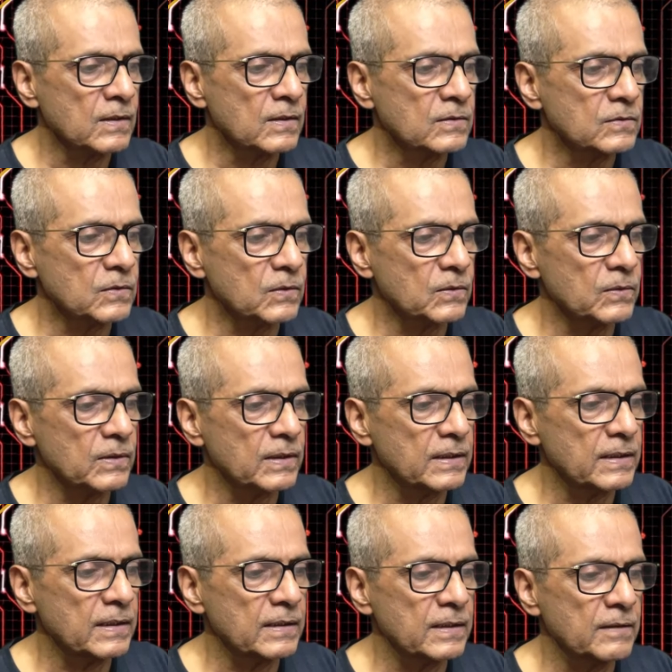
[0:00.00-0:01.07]
So
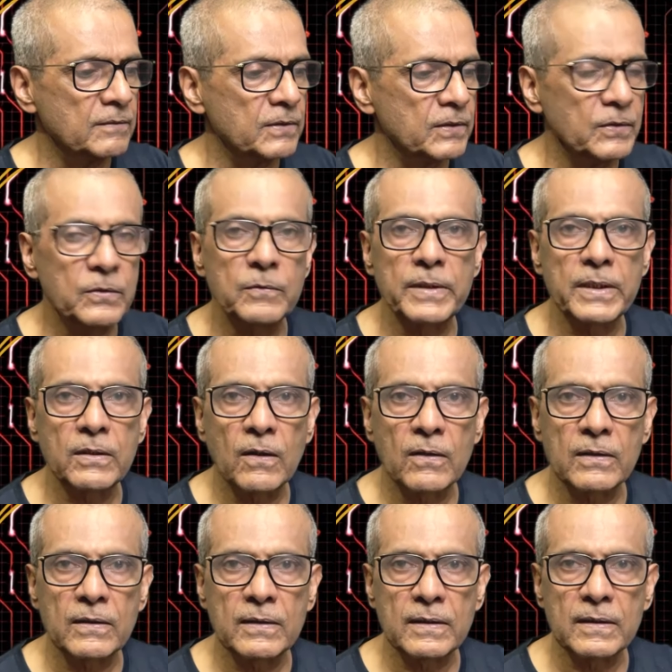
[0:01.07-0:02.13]
here our
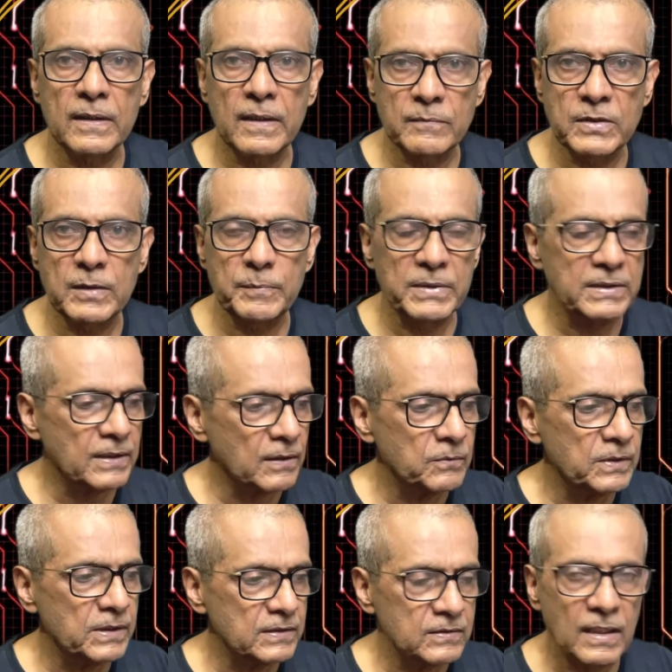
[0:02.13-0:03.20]
UECon MCP
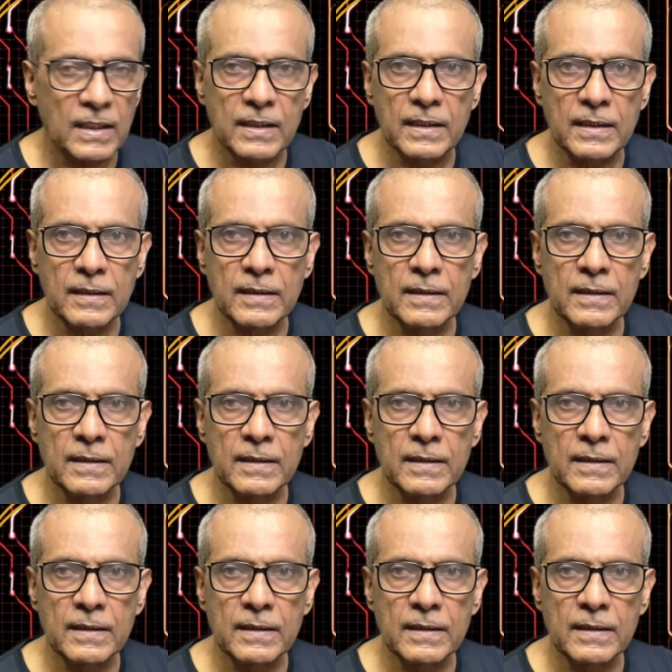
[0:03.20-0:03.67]
server is running.